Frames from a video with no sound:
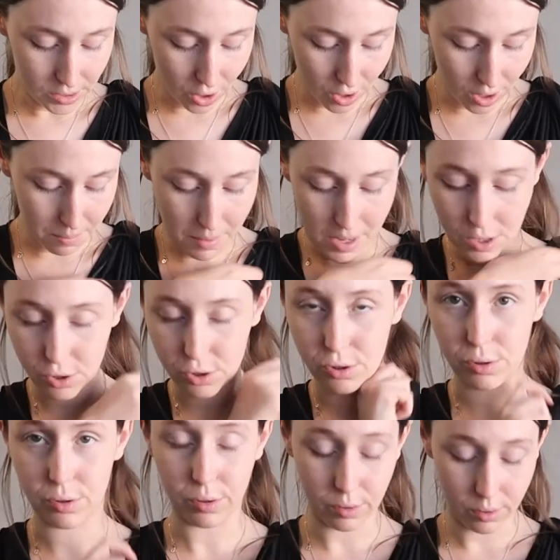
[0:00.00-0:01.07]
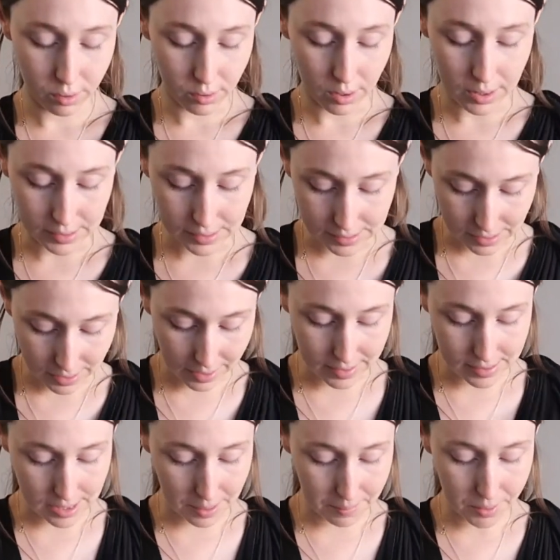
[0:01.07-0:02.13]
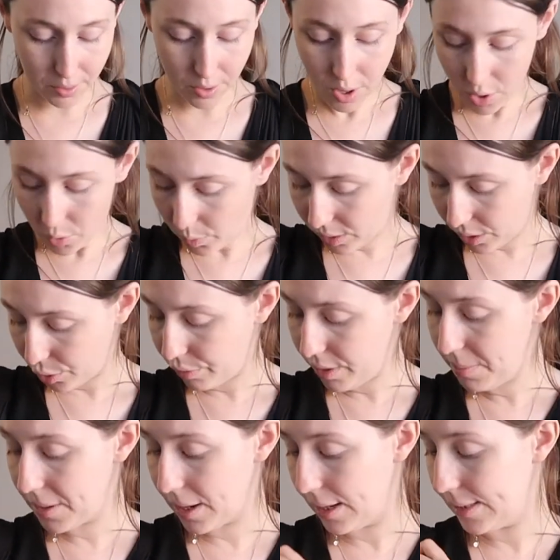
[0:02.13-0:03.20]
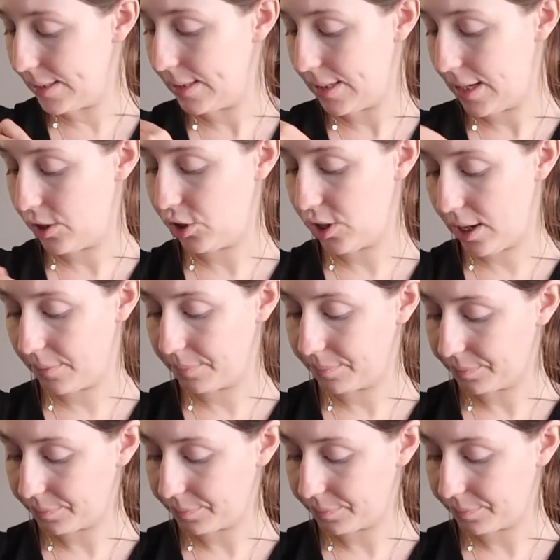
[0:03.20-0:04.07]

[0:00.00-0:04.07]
So you're going to make sure that this is lined up with the cream coloured stitching